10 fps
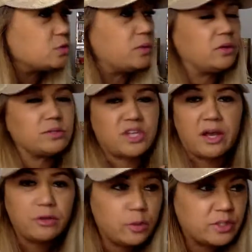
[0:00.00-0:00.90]
We don't
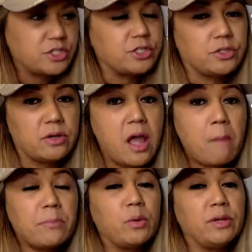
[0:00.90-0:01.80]
tell you what you do,
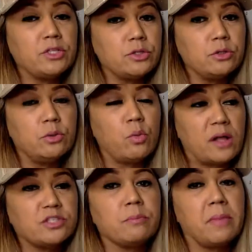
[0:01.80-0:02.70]
but we do
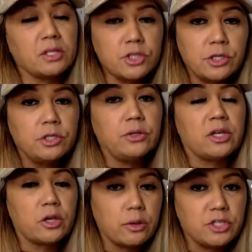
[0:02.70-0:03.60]
want to mentor you,
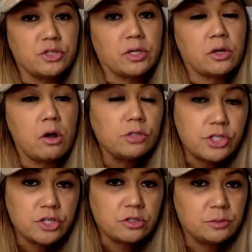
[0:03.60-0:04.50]
encourage you, and
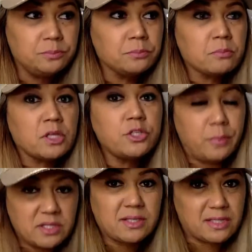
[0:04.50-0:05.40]
coach you to
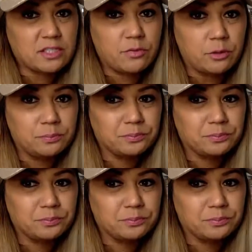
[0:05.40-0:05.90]
be successful.